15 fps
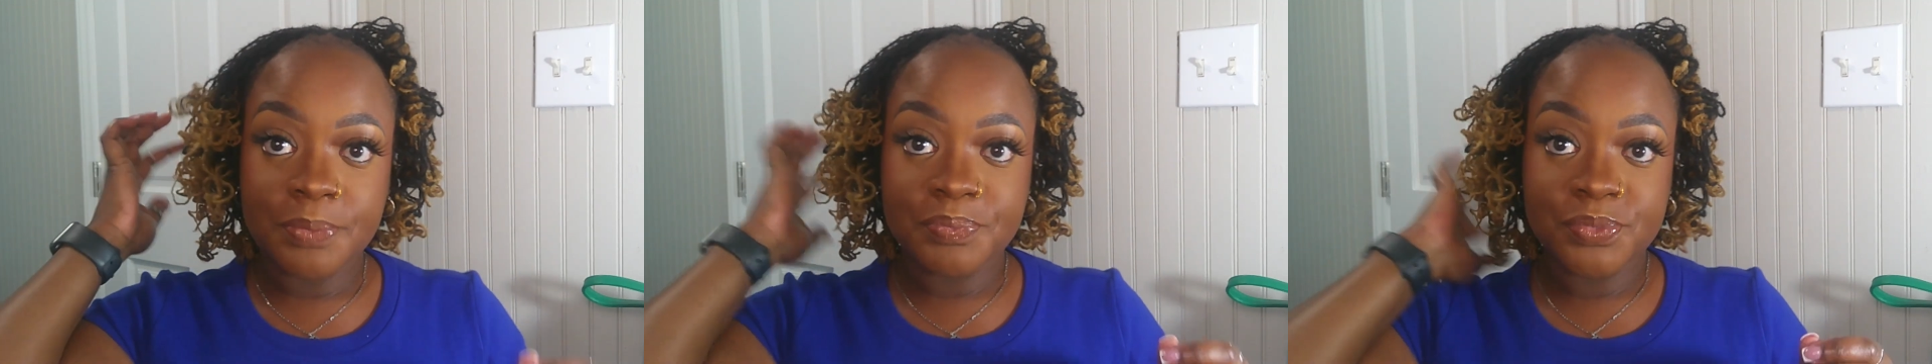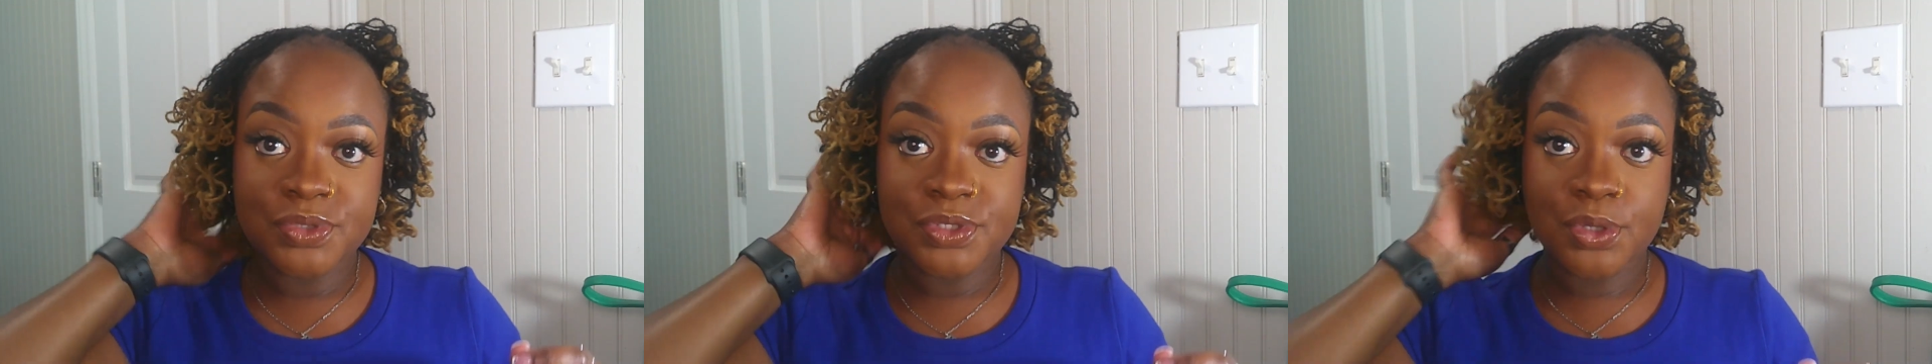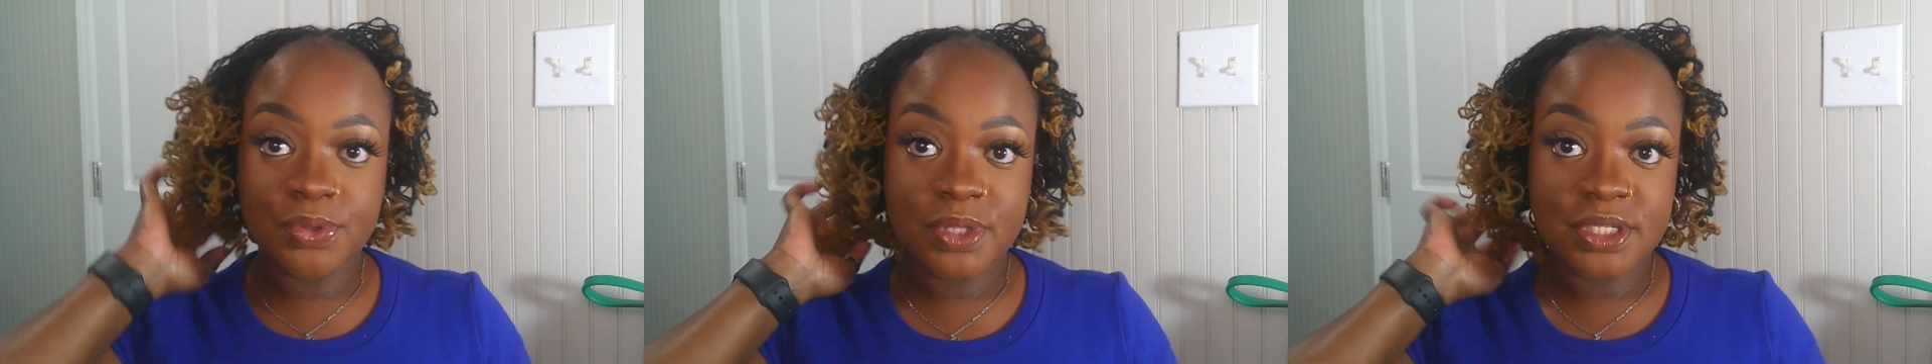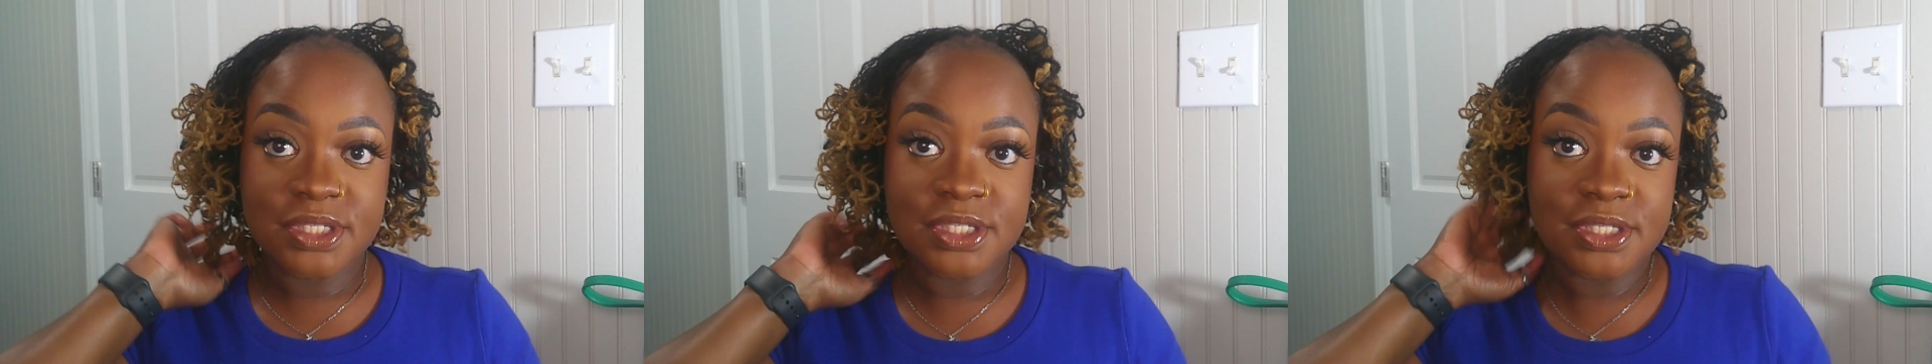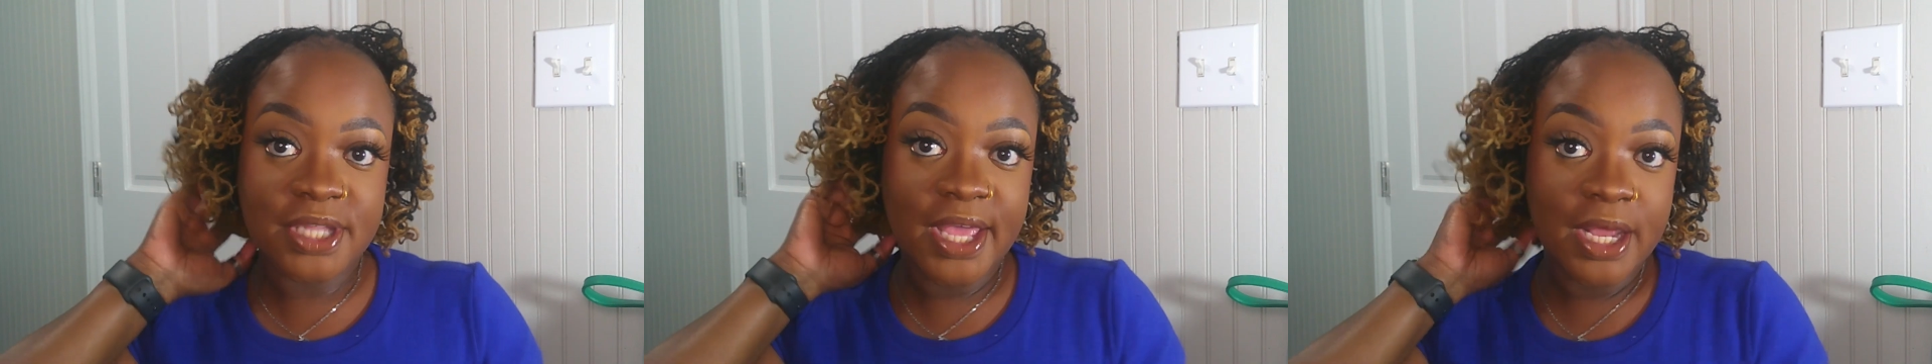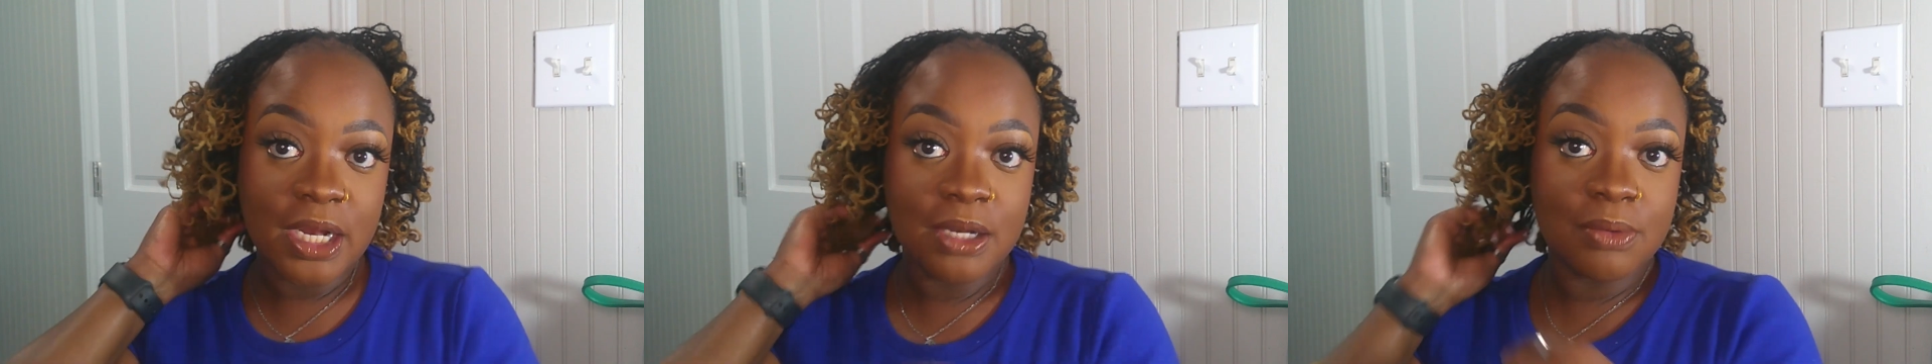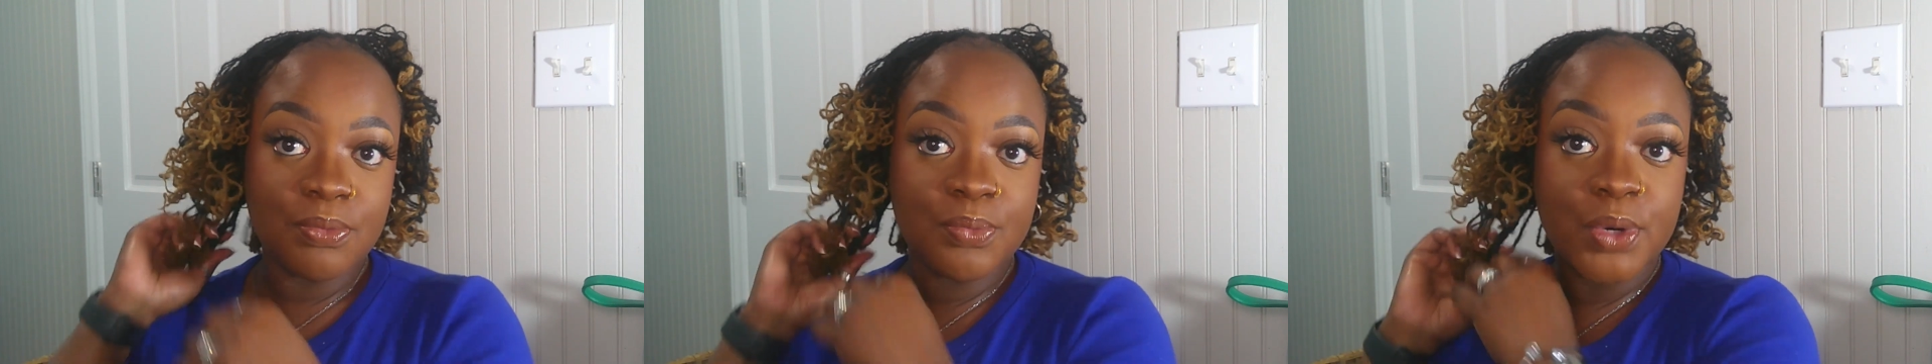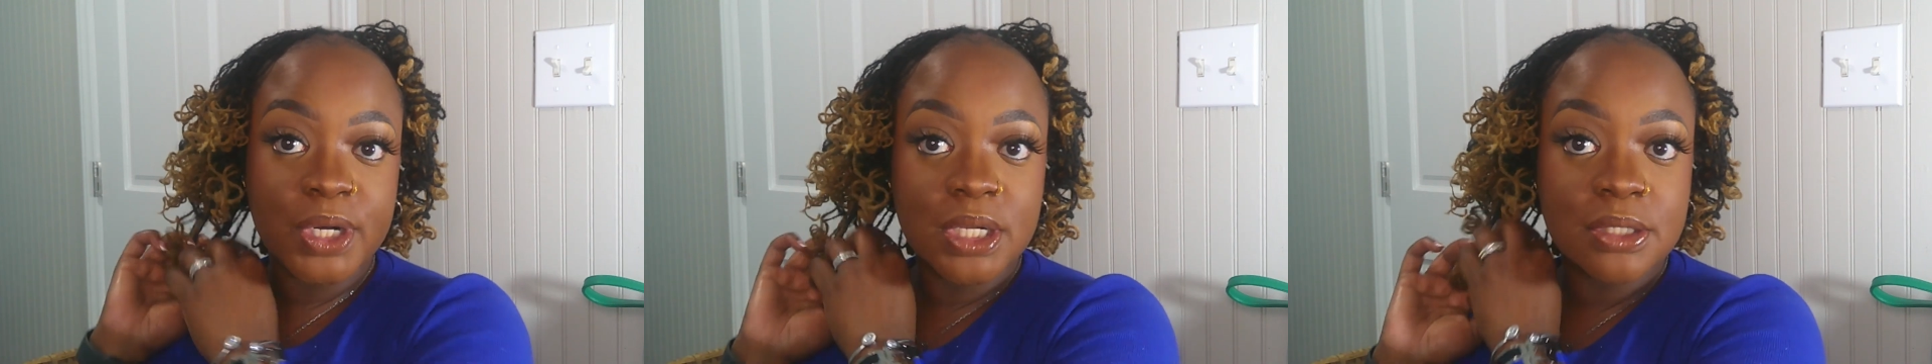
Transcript: so this is kind of what it